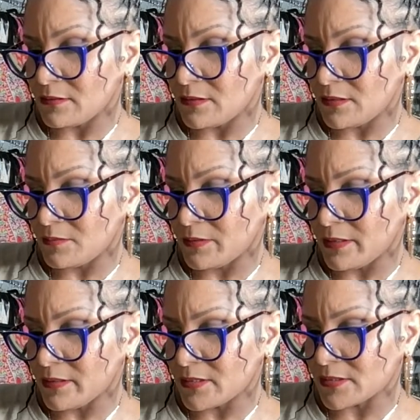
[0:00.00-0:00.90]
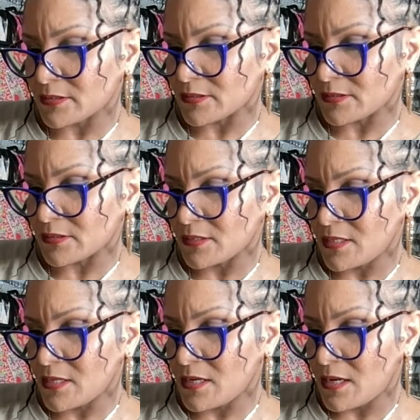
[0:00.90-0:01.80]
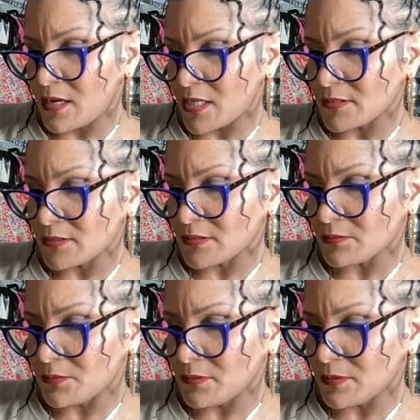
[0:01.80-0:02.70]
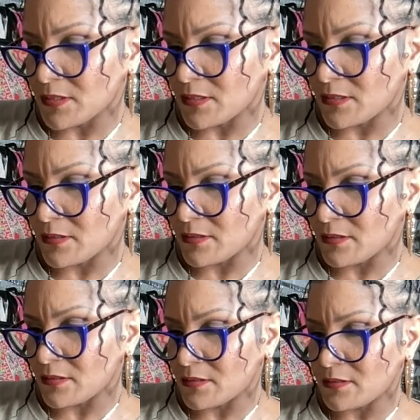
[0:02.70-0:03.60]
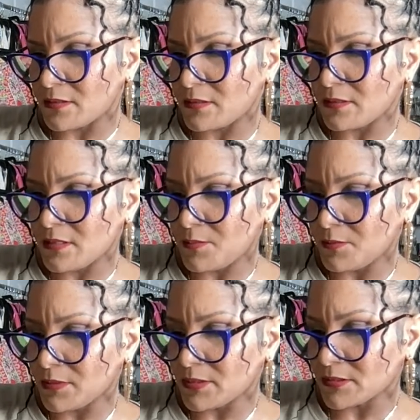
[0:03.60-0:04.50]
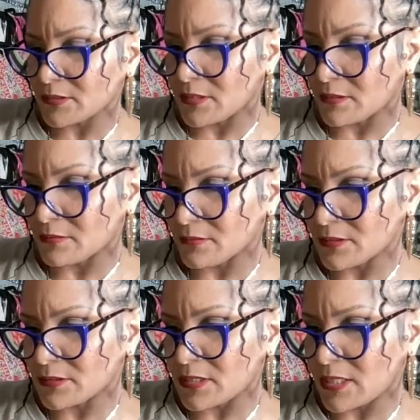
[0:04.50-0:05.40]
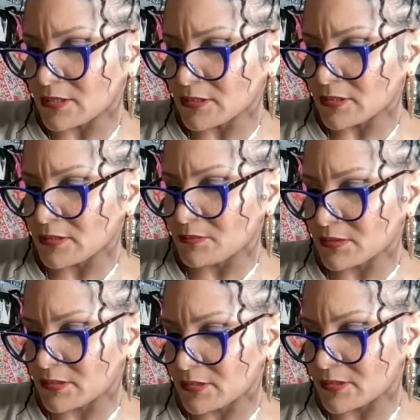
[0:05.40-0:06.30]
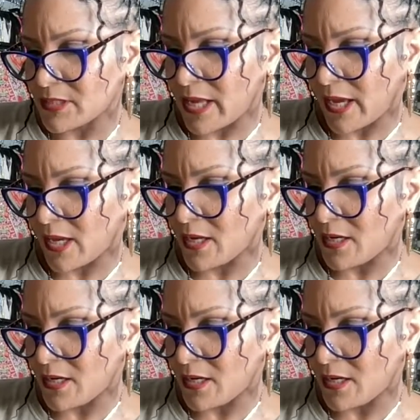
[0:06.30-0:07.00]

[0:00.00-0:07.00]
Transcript: what oh, is where is it? I just swore a couple weeks ago. Ashley was like,